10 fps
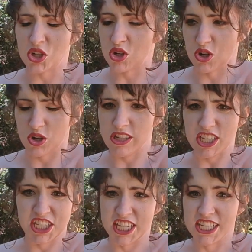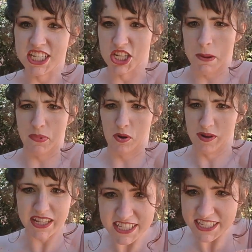girl's into
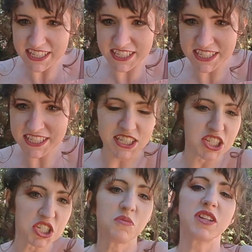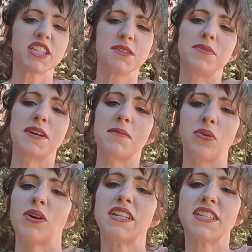princesses and she wants to be a
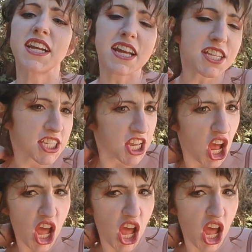princess.